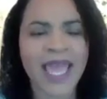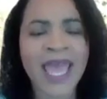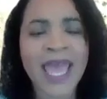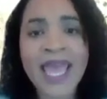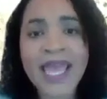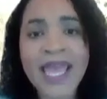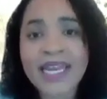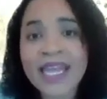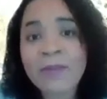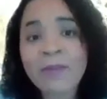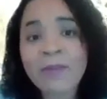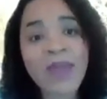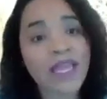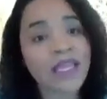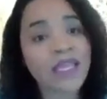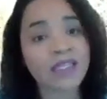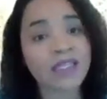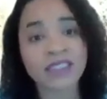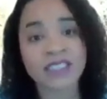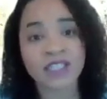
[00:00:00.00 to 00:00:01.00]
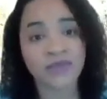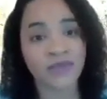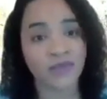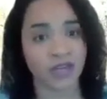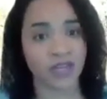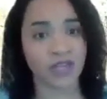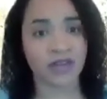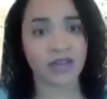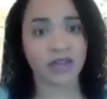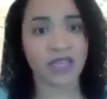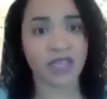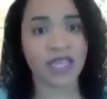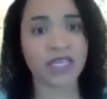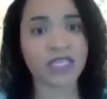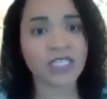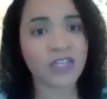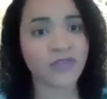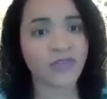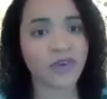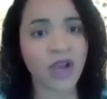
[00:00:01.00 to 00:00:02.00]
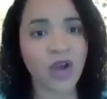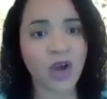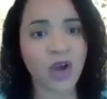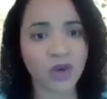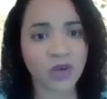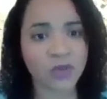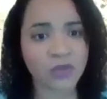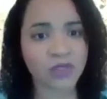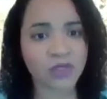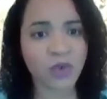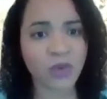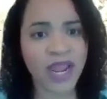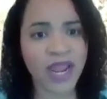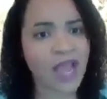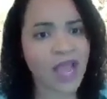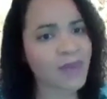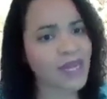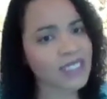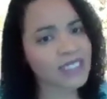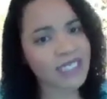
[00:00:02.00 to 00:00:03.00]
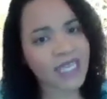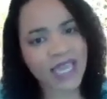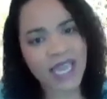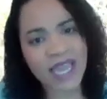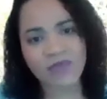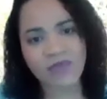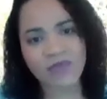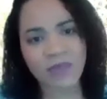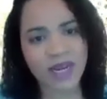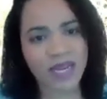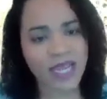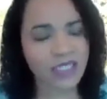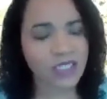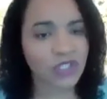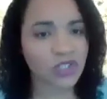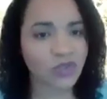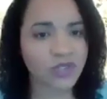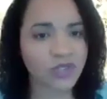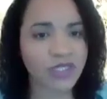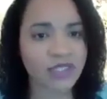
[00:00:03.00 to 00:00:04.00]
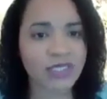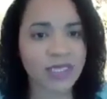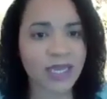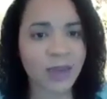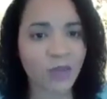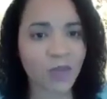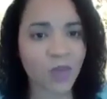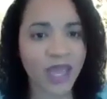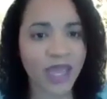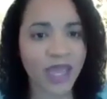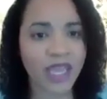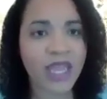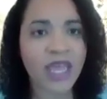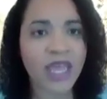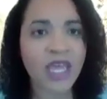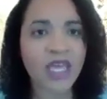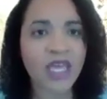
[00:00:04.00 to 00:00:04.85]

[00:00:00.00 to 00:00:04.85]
And it may look different in different homes, right? I'm not saying everybody has to do it the same way.